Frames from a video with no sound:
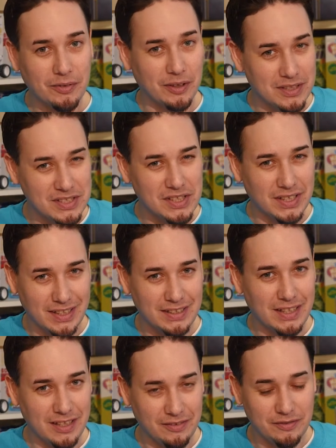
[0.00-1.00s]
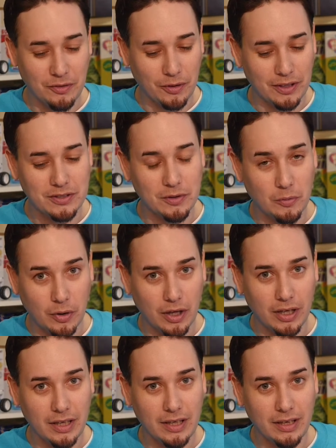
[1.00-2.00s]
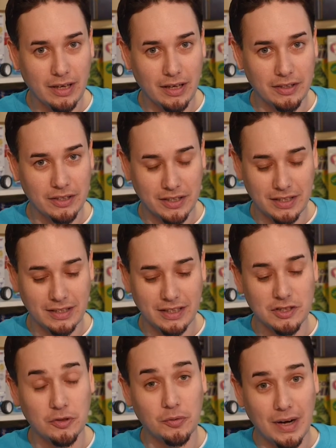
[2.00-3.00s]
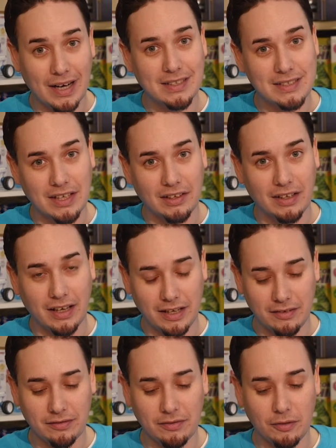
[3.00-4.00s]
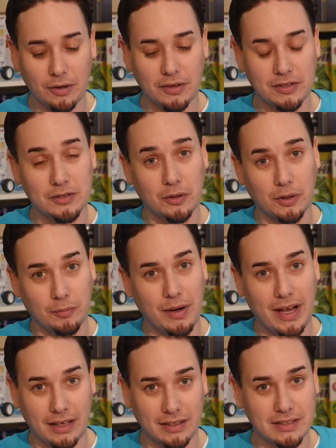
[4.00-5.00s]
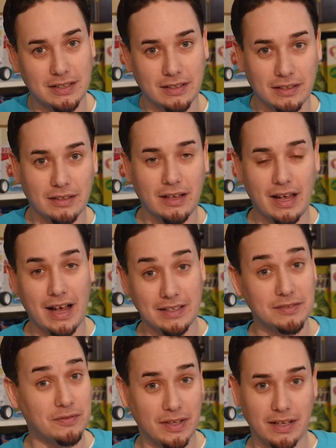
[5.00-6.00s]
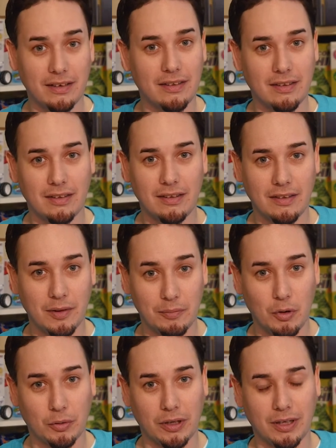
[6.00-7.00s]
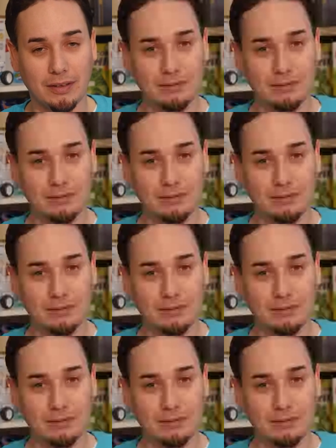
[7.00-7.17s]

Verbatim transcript: for a sunny day for it to work. You're gonna need direct sunlight for the solar panel to activate the motor.